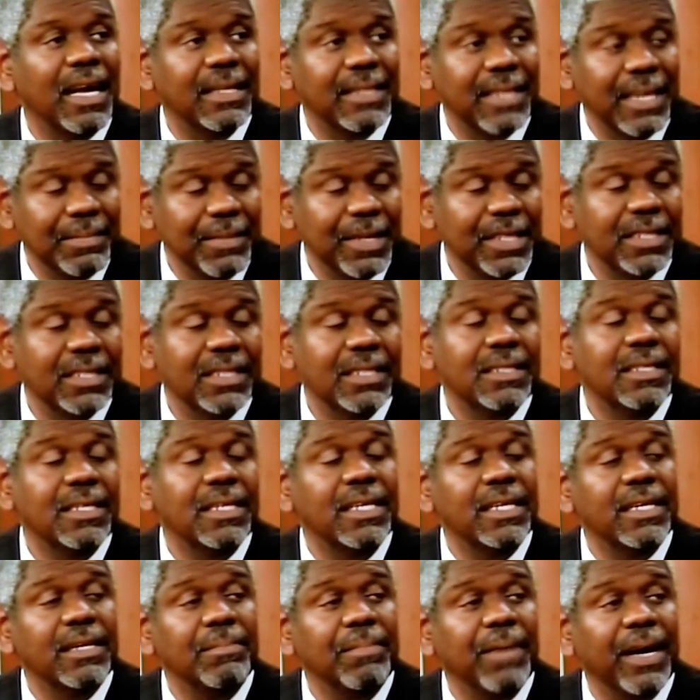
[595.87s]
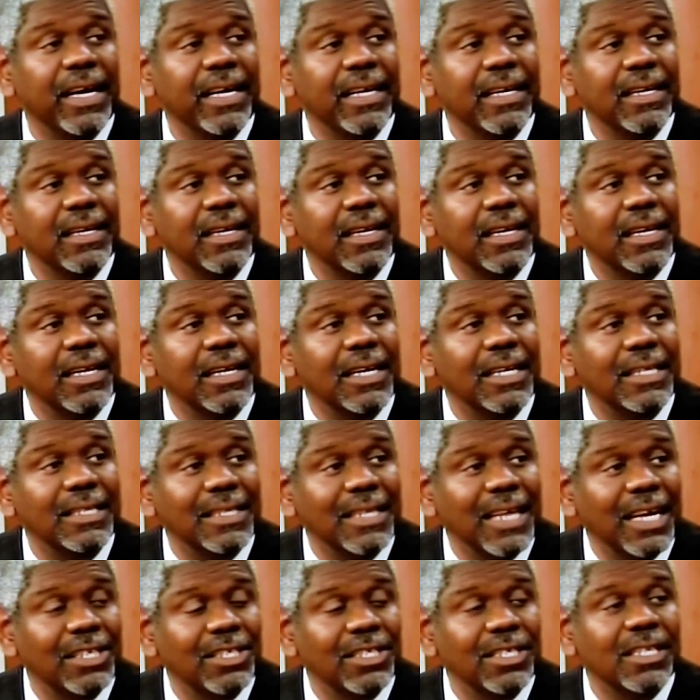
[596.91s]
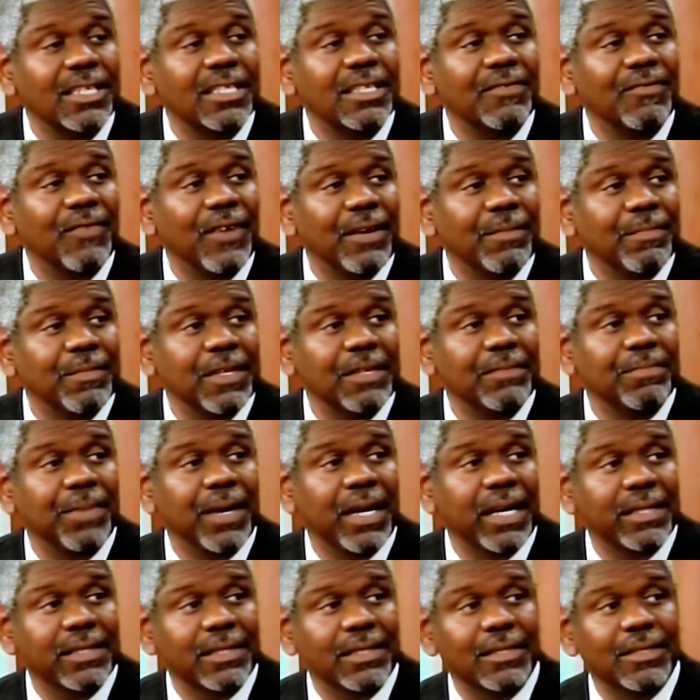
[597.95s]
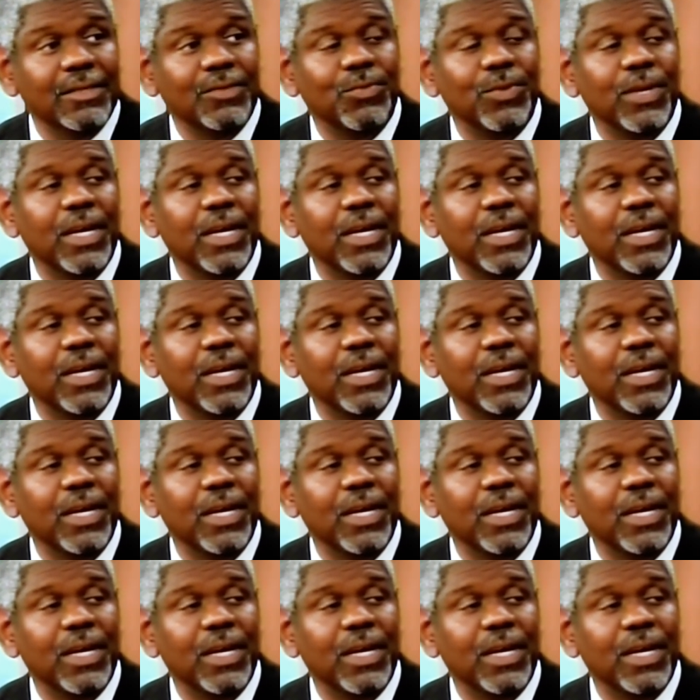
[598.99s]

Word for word: as I mentioned earlier, by international development partners.